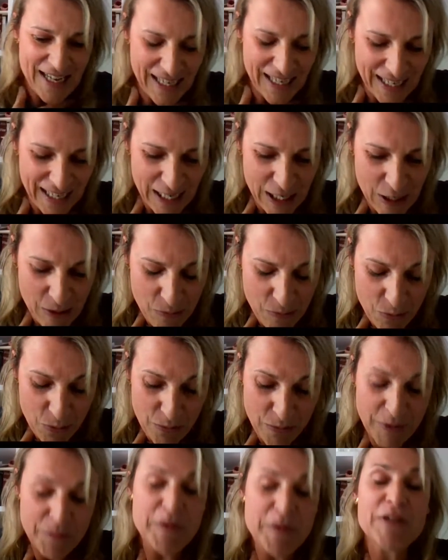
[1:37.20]
Uh,
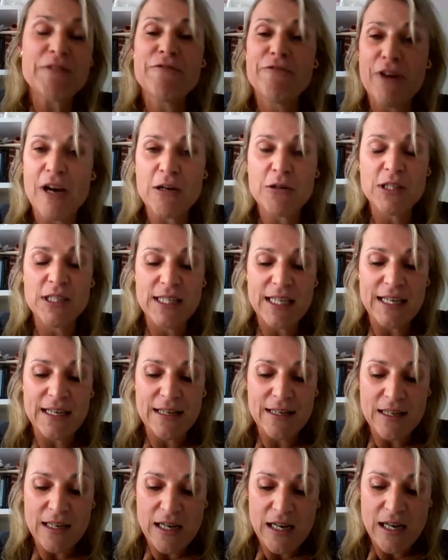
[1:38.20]
we've been found
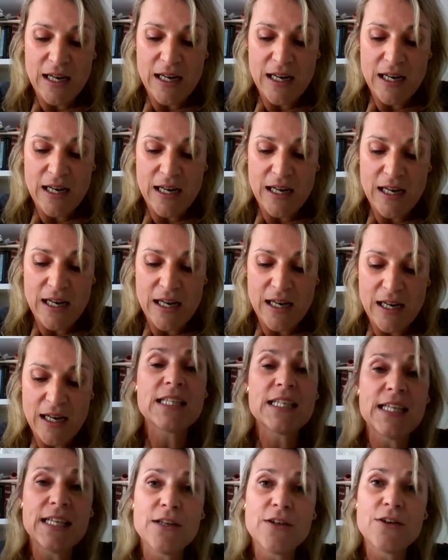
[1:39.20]
in uh,
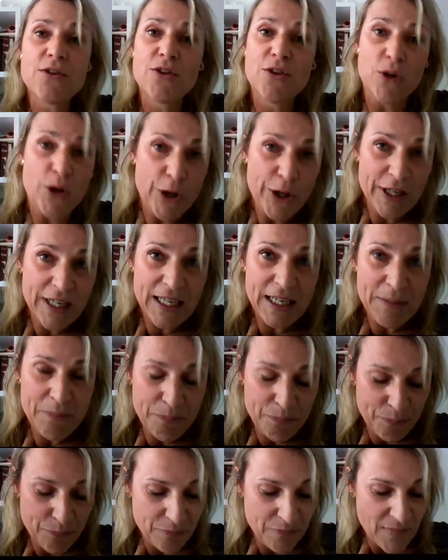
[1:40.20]
1830,
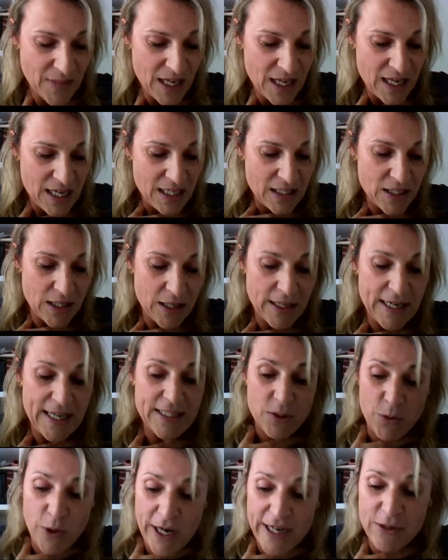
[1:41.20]
so
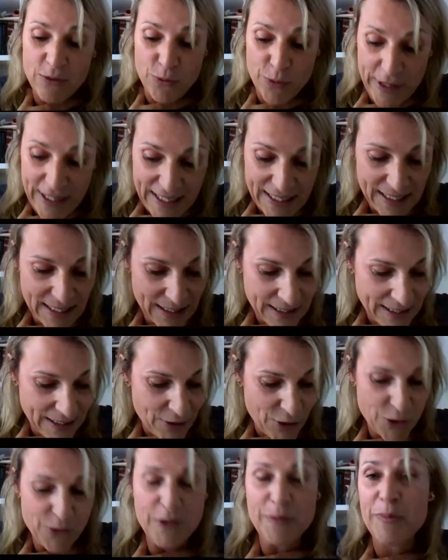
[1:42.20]
that's quite recent in
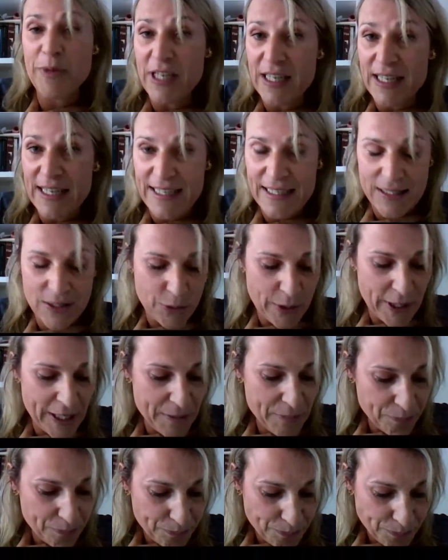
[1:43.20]
European
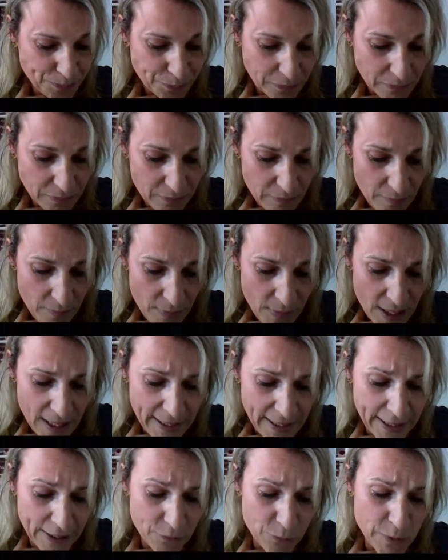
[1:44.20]
history.
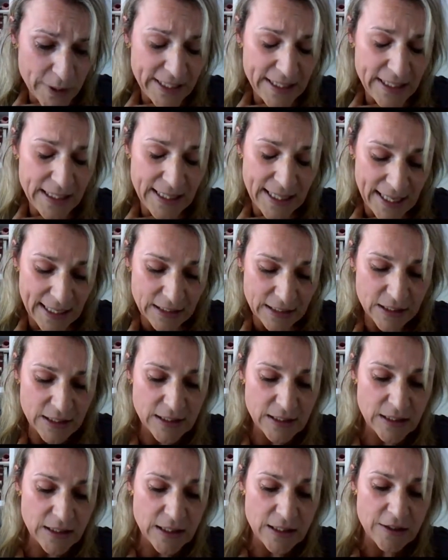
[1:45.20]
And we had
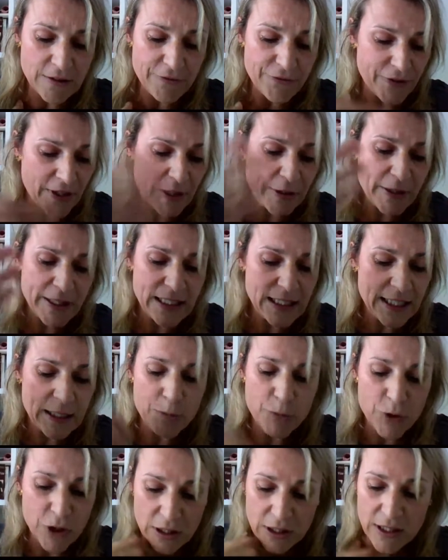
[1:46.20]
a, a very
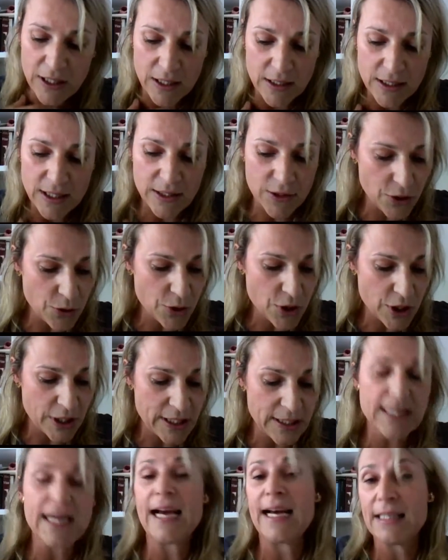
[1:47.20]
liberal
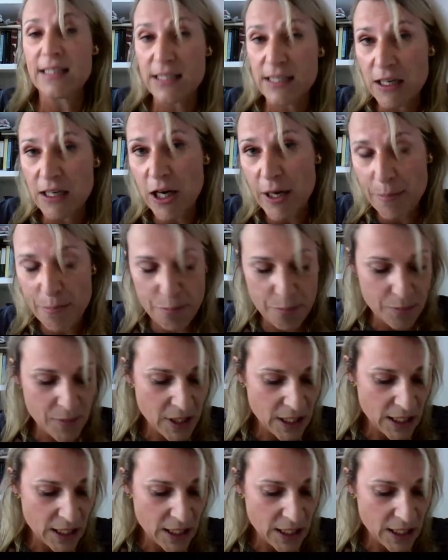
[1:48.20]
constitution at the time.